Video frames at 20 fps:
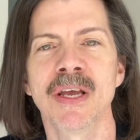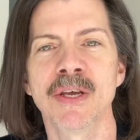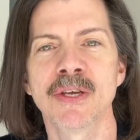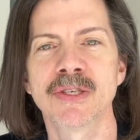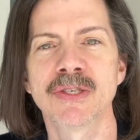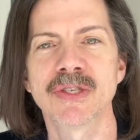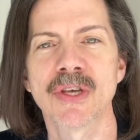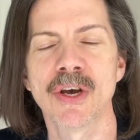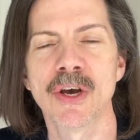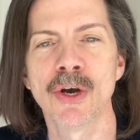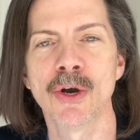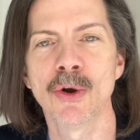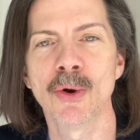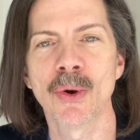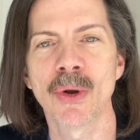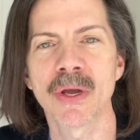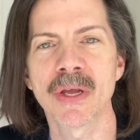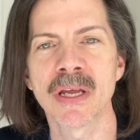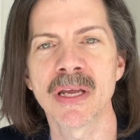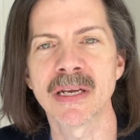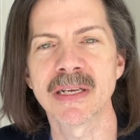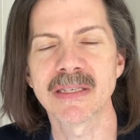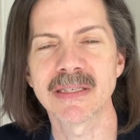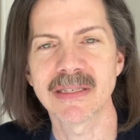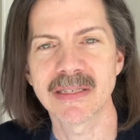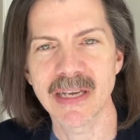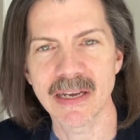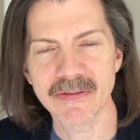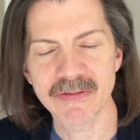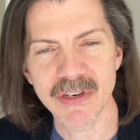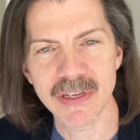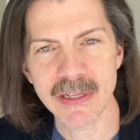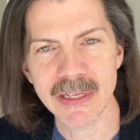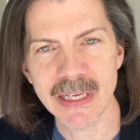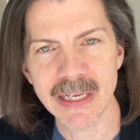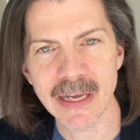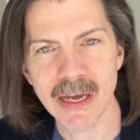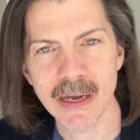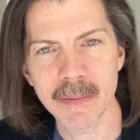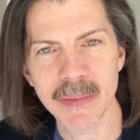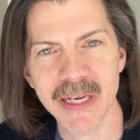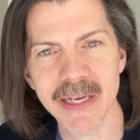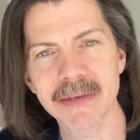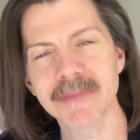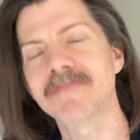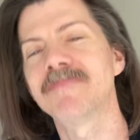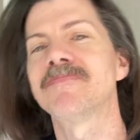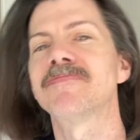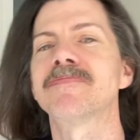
So it is definitely coming.